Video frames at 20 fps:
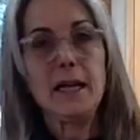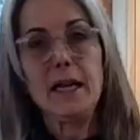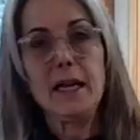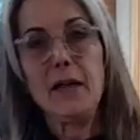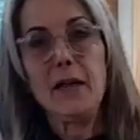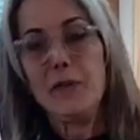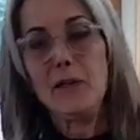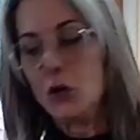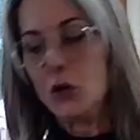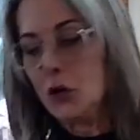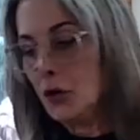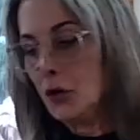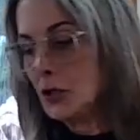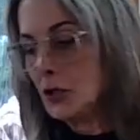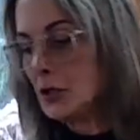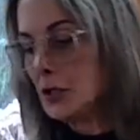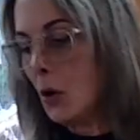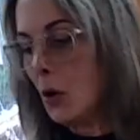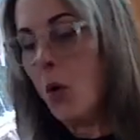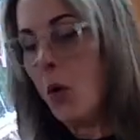if it
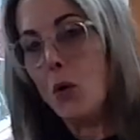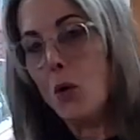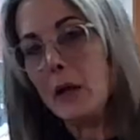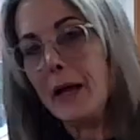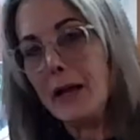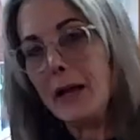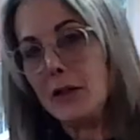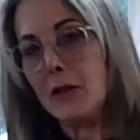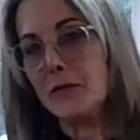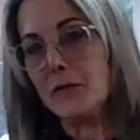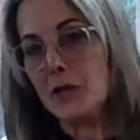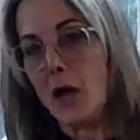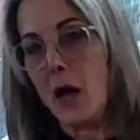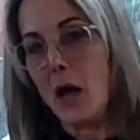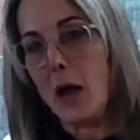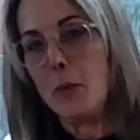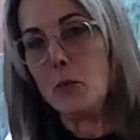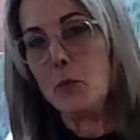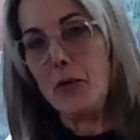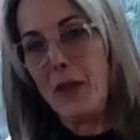cooks the whole length of
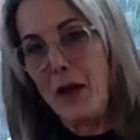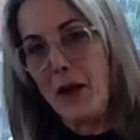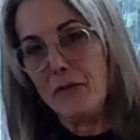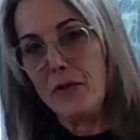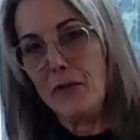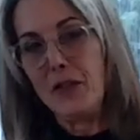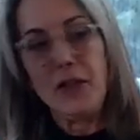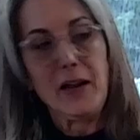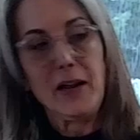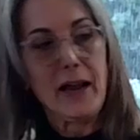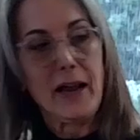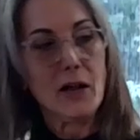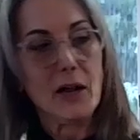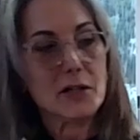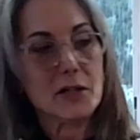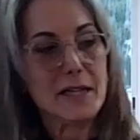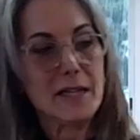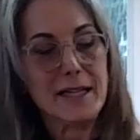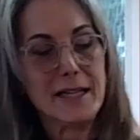time with everything else,